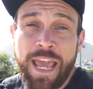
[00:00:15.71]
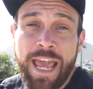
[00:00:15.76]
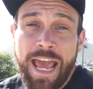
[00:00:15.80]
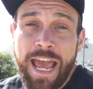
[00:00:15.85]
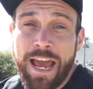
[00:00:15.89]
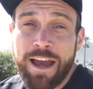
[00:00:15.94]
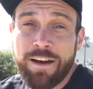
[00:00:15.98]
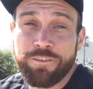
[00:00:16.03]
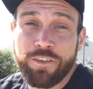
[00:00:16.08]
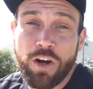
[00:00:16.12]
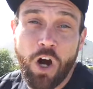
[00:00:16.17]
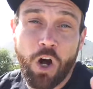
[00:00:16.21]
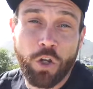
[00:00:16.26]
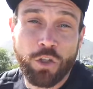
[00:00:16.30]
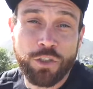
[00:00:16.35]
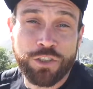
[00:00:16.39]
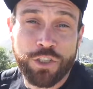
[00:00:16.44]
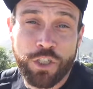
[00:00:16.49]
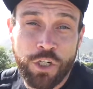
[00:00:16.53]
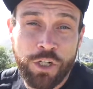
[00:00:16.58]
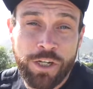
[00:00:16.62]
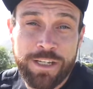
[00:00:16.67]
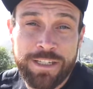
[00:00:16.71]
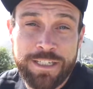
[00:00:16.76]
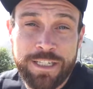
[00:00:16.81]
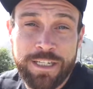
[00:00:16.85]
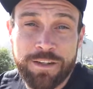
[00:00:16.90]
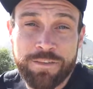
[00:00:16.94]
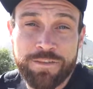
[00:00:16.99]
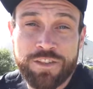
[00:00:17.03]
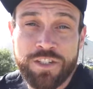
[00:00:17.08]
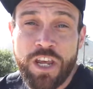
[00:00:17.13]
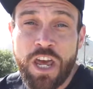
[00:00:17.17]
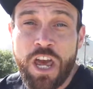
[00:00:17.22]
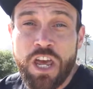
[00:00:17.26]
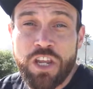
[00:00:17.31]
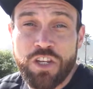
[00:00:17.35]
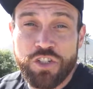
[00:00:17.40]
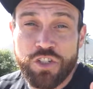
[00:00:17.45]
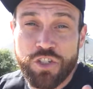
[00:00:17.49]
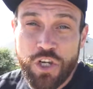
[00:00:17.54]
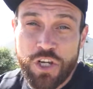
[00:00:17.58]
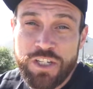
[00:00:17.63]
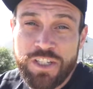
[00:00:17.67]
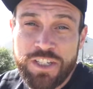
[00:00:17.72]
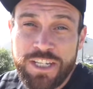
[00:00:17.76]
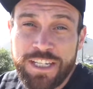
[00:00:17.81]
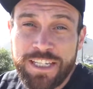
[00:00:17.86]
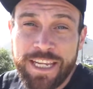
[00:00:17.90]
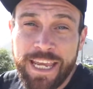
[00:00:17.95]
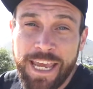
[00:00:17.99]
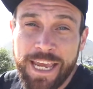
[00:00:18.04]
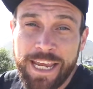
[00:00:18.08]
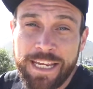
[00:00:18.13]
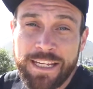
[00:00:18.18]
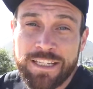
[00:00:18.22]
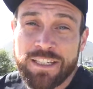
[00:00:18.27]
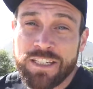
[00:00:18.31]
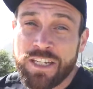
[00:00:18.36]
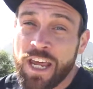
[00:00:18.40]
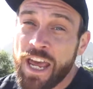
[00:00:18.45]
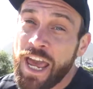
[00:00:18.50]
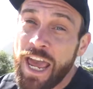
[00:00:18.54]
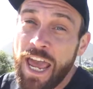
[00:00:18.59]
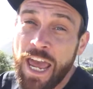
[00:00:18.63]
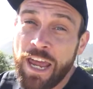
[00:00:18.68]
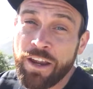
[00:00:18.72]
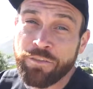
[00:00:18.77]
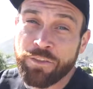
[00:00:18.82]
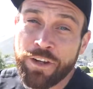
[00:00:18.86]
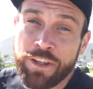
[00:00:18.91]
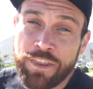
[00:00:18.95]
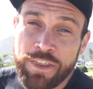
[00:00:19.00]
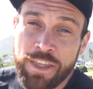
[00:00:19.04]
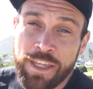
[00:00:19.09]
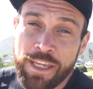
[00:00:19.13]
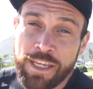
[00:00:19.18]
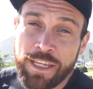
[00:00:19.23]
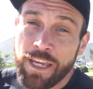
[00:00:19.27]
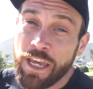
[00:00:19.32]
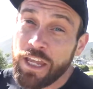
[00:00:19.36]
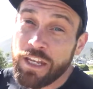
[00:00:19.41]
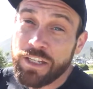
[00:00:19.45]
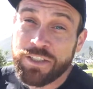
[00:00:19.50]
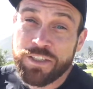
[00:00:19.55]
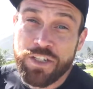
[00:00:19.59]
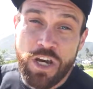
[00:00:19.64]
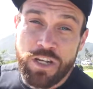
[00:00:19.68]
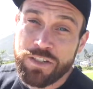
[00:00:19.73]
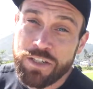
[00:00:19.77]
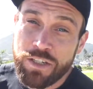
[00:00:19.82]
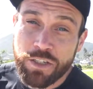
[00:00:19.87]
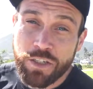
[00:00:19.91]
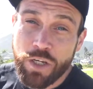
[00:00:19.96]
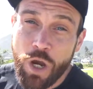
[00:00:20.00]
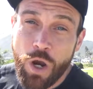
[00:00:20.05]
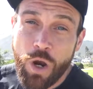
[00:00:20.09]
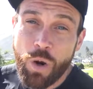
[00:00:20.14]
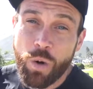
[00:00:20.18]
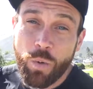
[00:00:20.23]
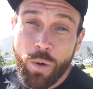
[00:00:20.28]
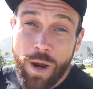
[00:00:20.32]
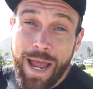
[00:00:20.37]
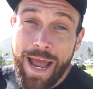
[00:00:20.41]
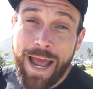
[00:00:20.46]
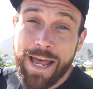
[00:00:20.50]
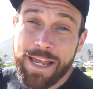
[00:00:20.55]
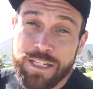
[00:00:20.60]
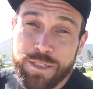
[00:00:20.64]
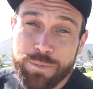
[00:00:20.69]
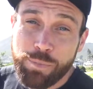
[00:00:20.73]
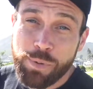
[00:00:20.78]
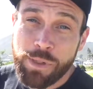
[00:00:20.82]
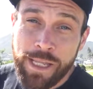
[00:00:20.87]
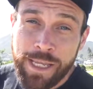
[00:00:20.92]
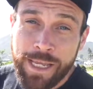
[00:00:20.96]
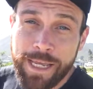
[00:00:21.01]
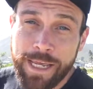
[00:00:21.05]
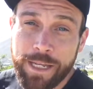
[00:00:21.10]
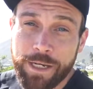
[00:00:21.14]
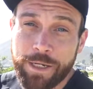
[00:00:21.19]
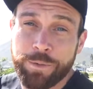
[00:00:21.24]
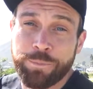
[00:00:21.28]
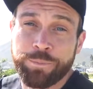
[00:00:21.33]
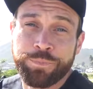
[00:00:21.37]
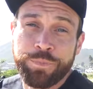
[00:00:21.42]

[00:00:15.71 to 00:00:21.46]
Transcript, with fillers: Have alternatives just in case everything doesn't go as planned.